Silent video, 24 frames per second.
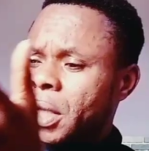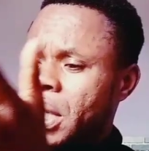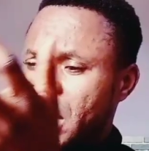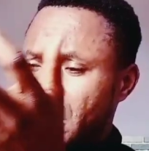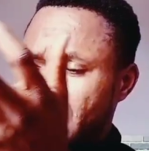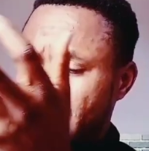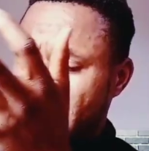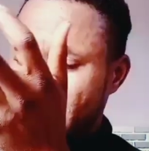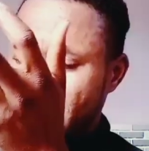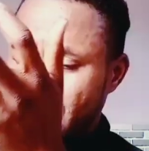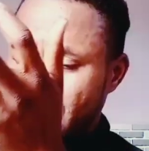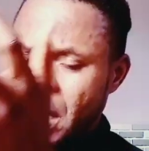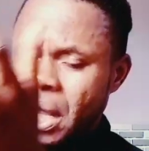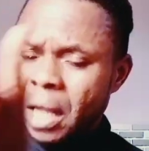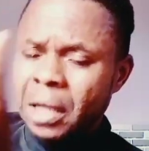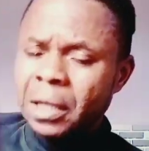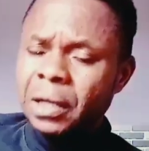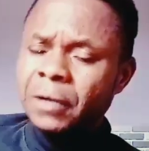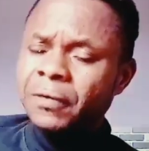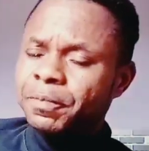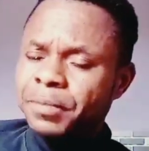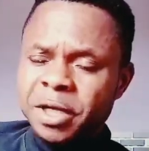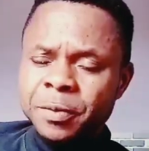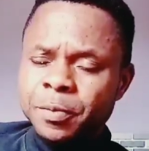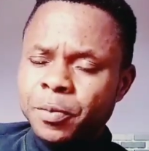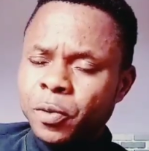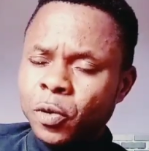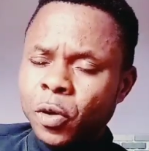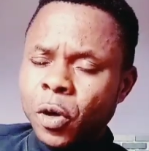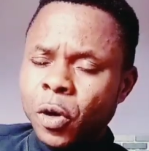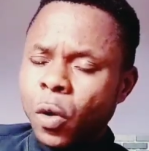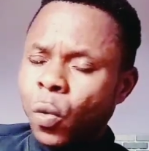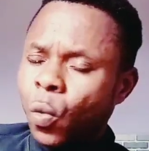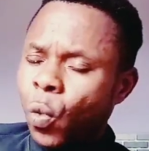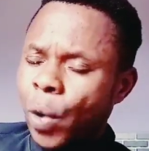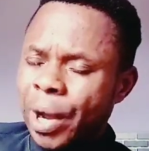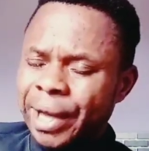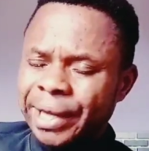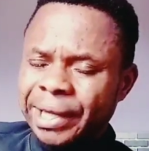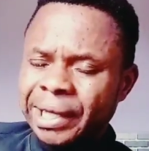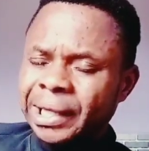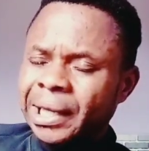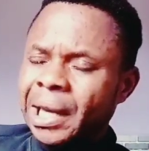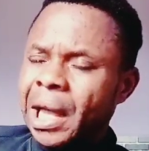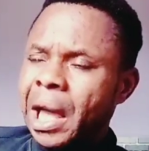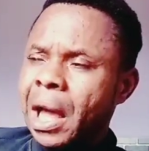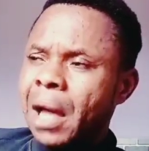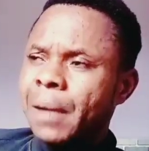A lot of people are
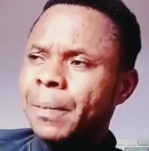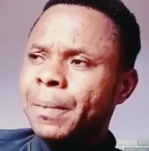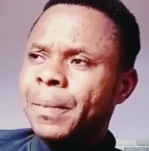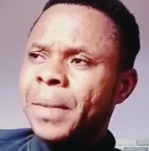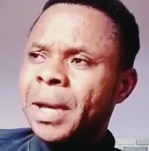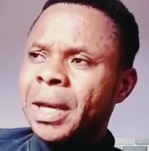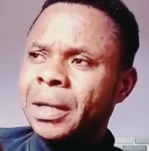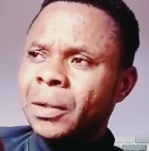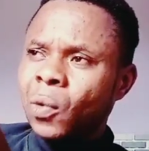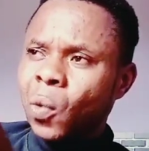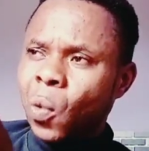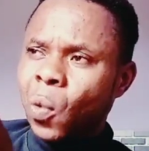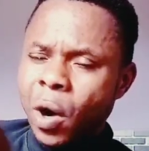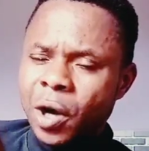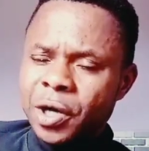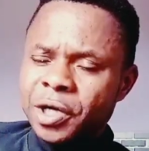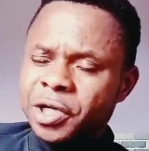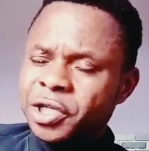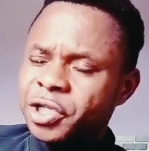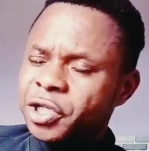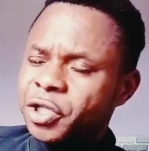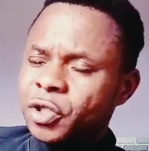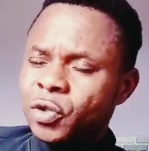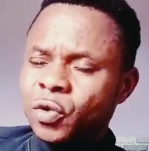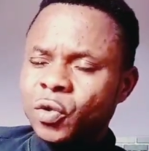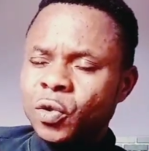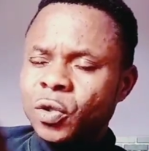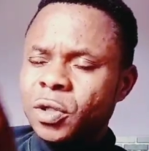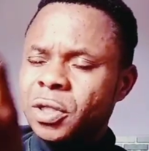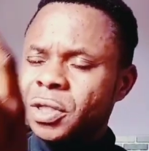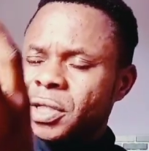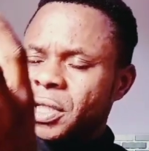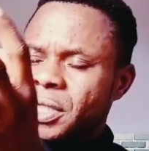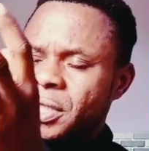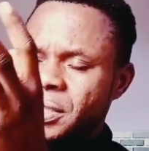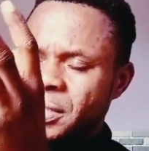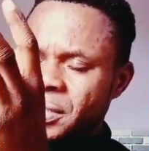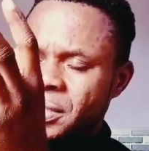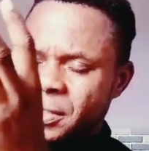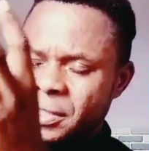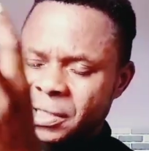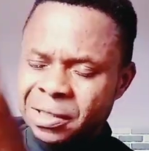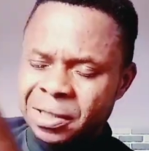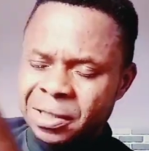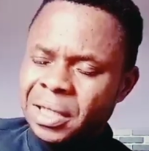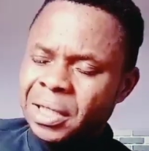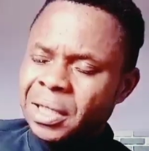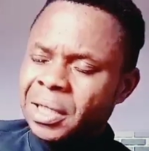waking up, and Watchtower
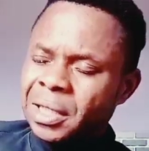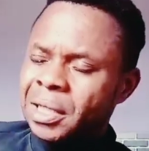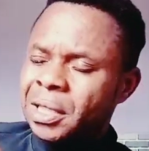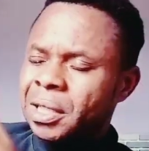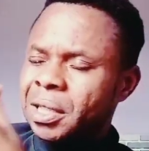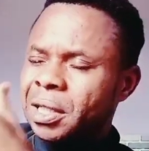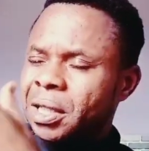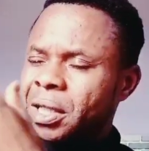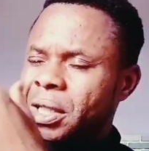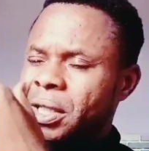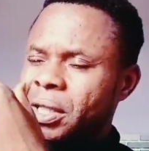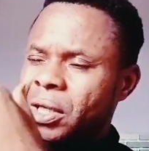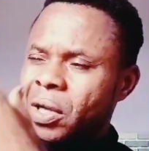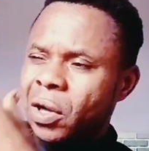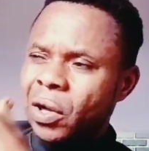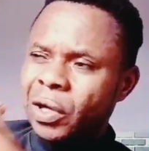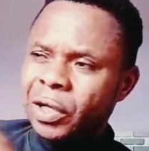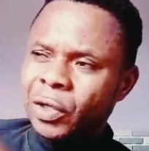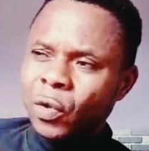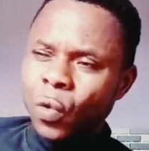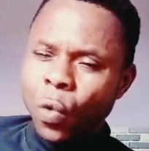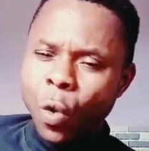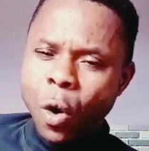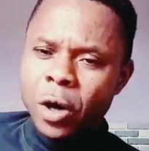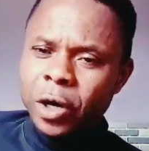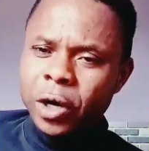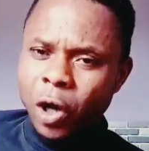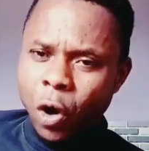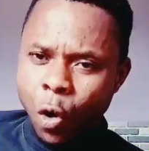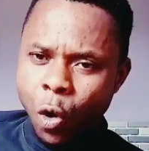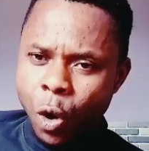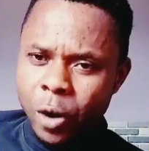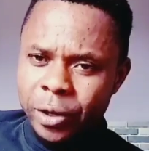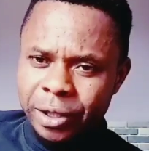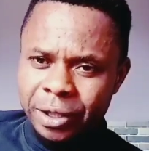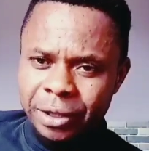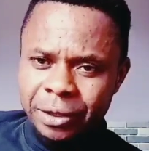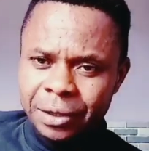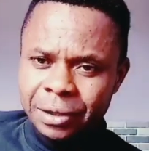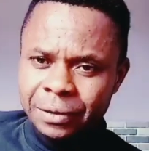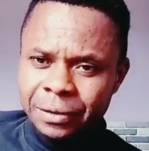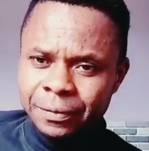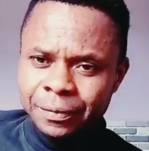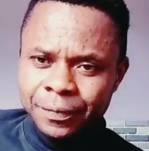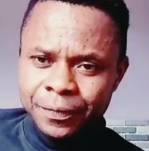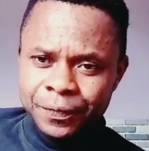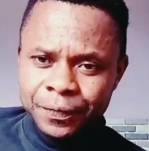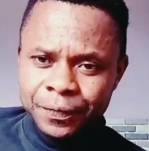is, in one corner,